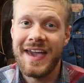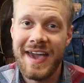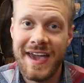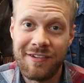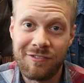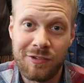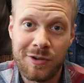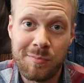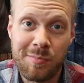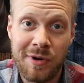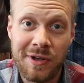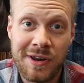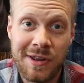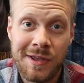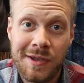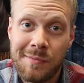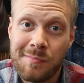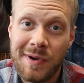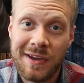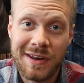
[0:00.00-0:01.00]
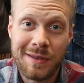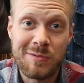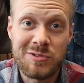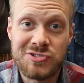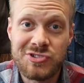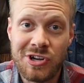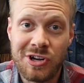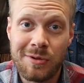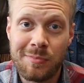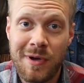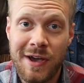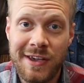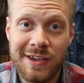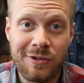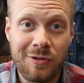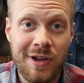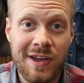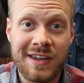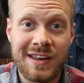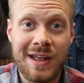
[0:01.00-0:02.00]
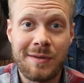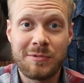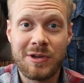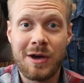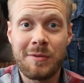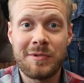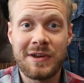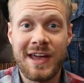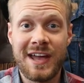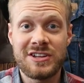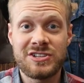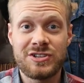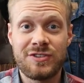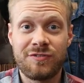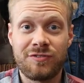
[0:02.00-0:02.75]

Hey everybody, my name is Jeremiah Craig and I'm coming at